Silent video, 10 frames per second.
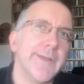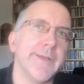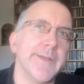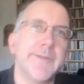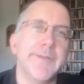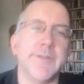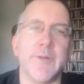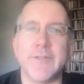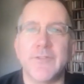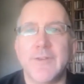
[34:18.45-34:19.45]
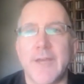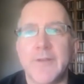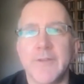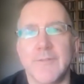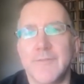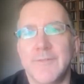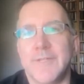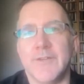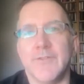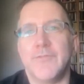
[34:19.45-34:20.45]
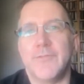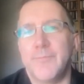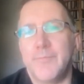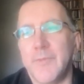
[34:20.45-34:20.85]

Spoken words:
I couldn't give